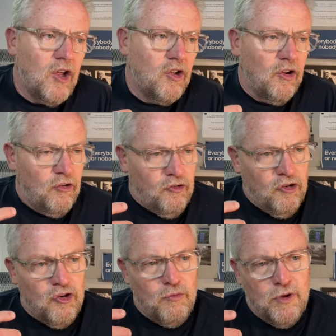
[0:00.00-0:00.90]
you know,
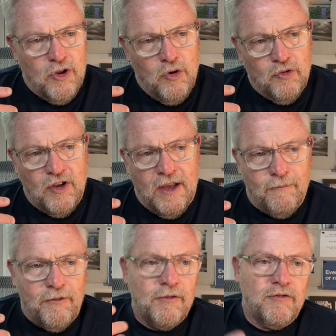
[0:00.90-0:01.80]
should you be
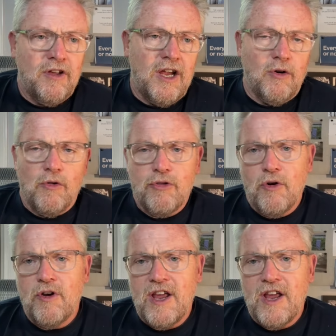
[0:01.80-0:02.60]
using 15 or 30